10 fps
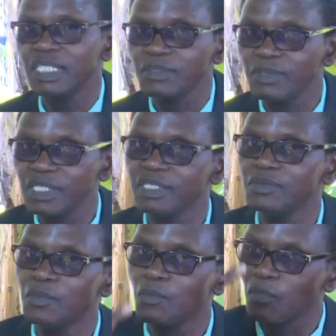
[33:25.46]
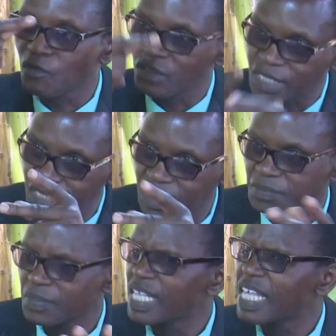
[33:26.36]
about the Bible,
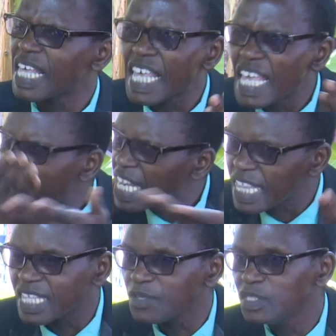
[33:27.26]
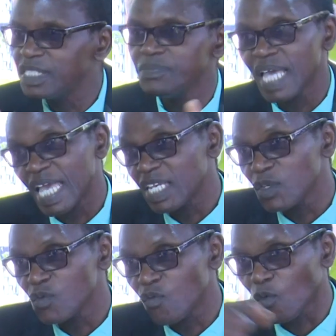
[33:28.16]
explaining about the prophecy,
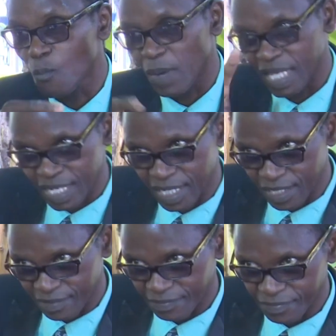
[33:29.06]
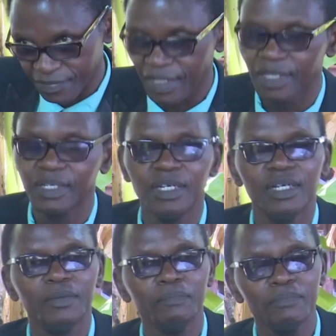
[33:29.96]
anything which I knew
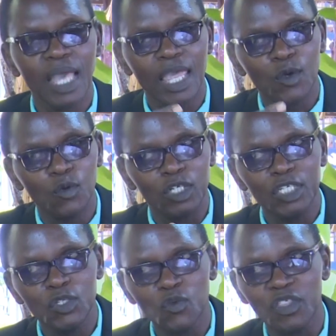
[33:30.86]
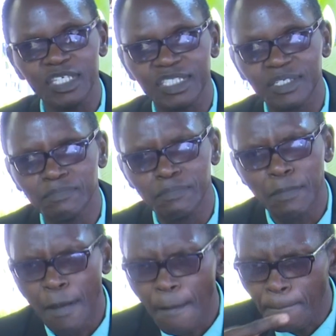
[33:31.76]
on what I learned
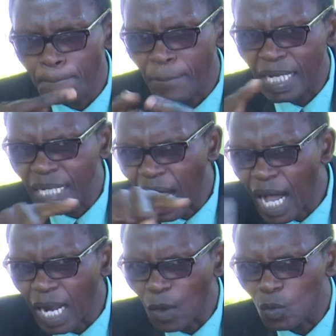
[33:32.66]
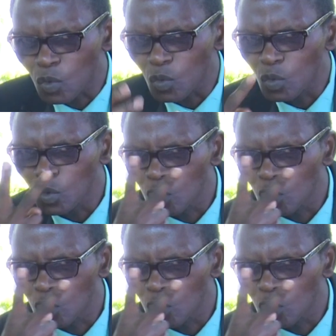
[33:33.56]
when I became deaf.